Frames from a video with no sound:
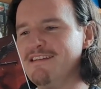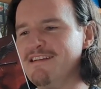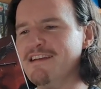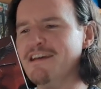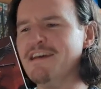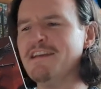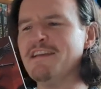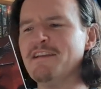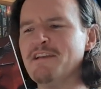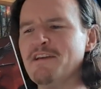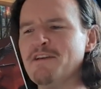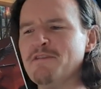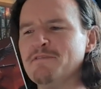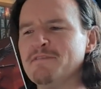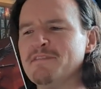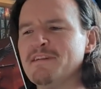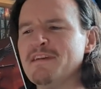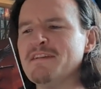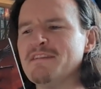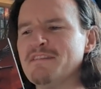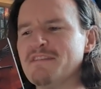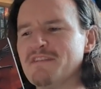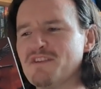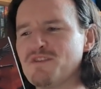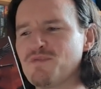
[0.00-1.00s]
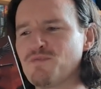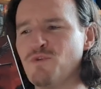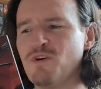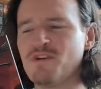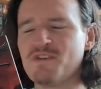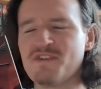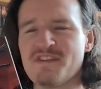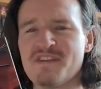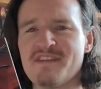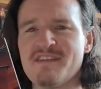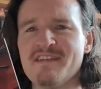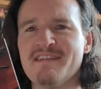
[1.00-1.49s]
In and out Indus,
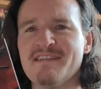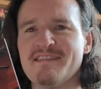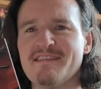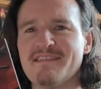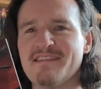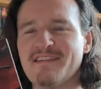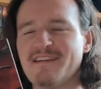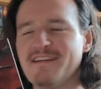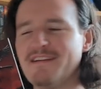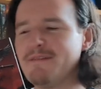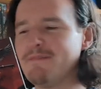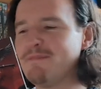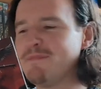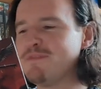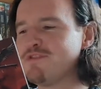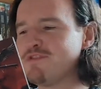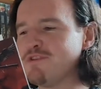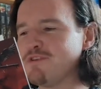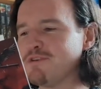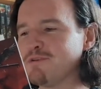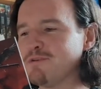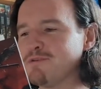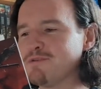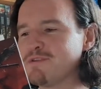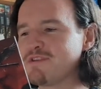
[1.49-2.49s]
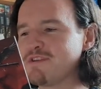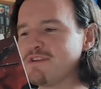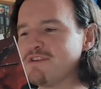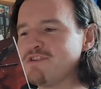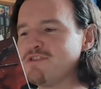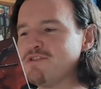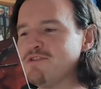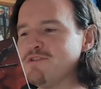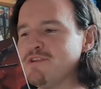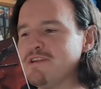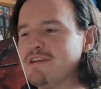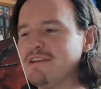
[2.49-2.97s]
wasn't it? Chuckled
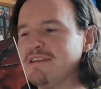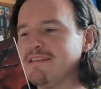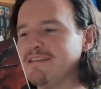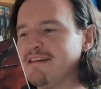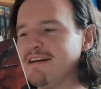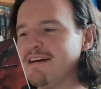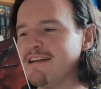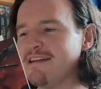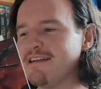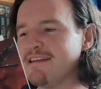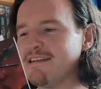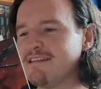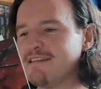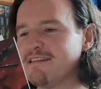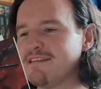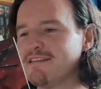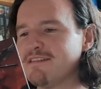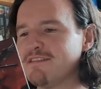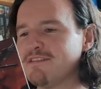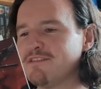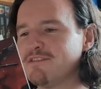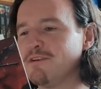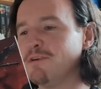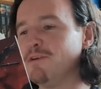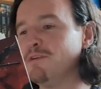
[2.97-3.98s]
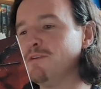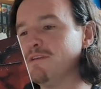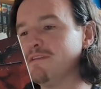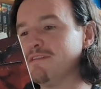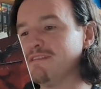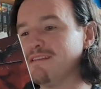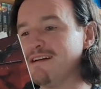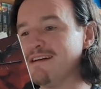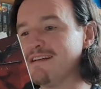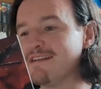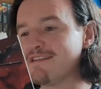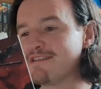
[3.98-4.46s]
Centurion Darrick, tall
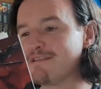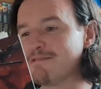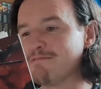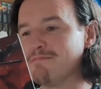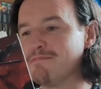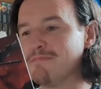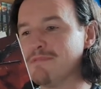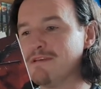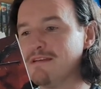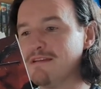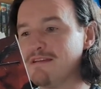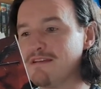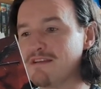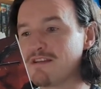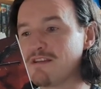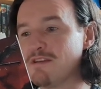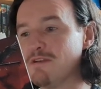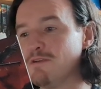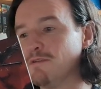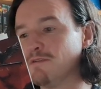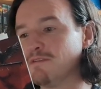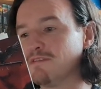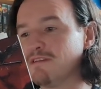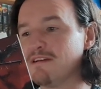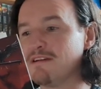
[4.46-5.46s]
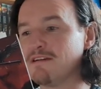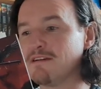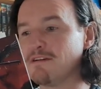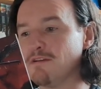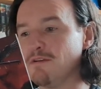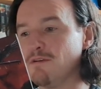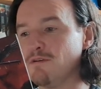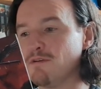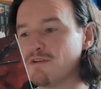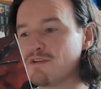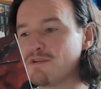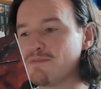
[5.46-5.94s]
and handsome, his long dark
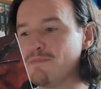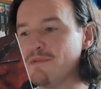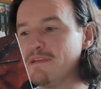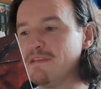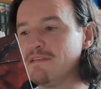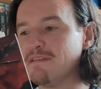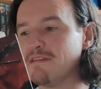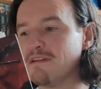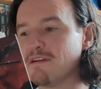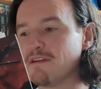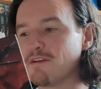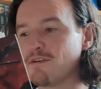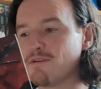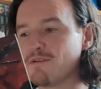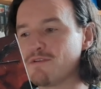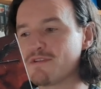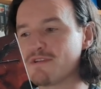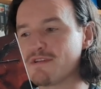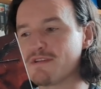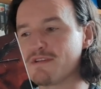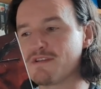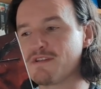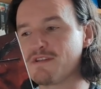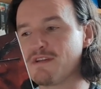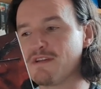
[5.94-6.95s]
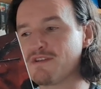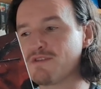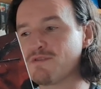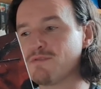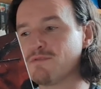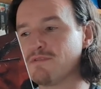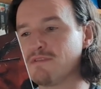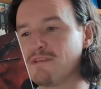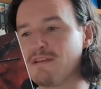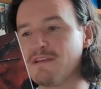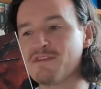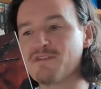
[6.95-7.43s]
locks beating across his
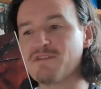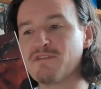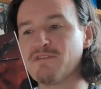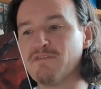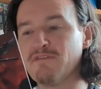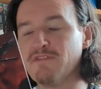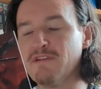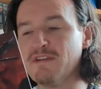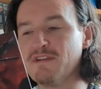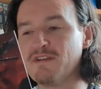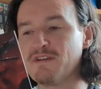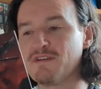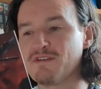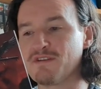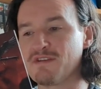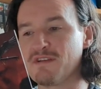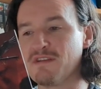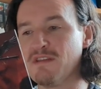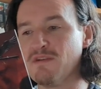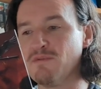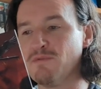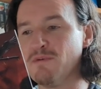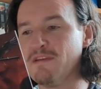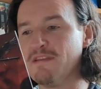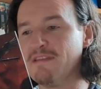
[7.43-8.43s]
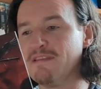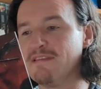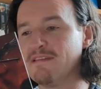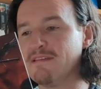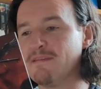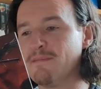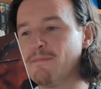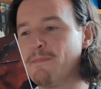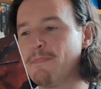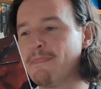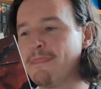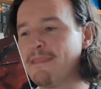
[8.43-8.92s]
chiselled desert features in the wind.
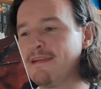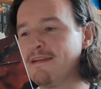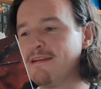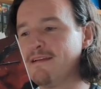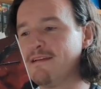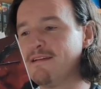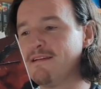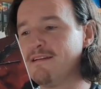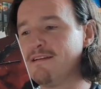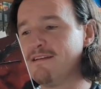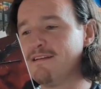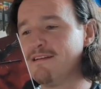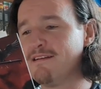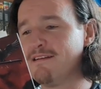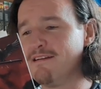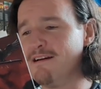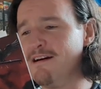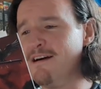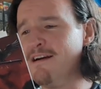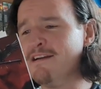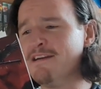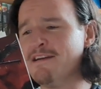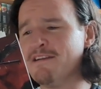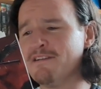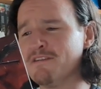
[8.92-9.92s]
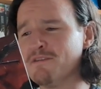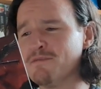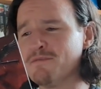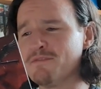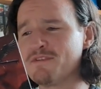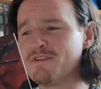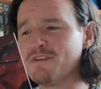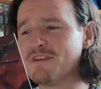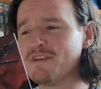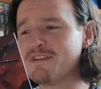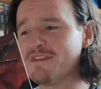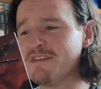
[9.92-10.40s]
I heard it
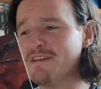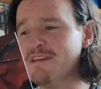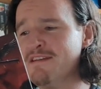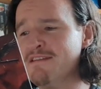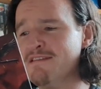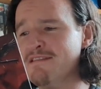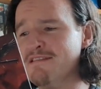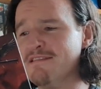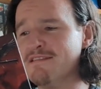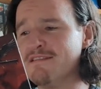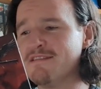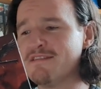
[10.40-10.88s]
was just in,